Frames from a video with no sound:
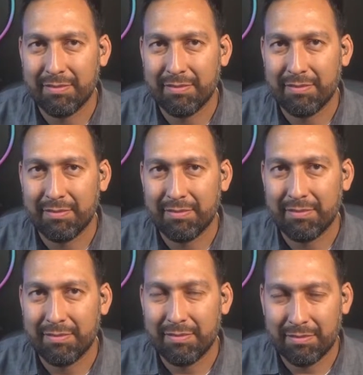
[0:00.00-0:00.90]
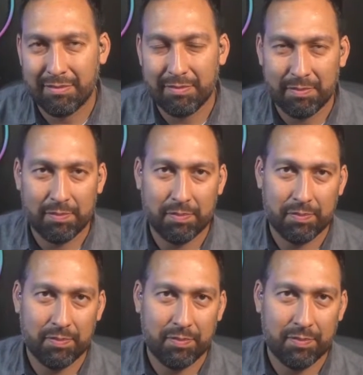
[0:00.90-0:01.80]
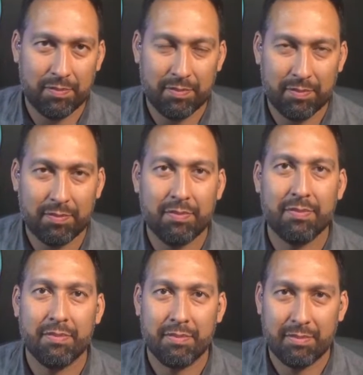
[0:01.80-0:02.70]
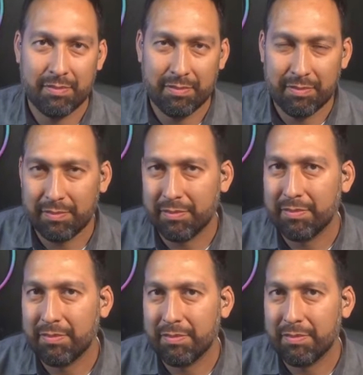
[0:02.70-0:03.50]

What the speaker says: (silent)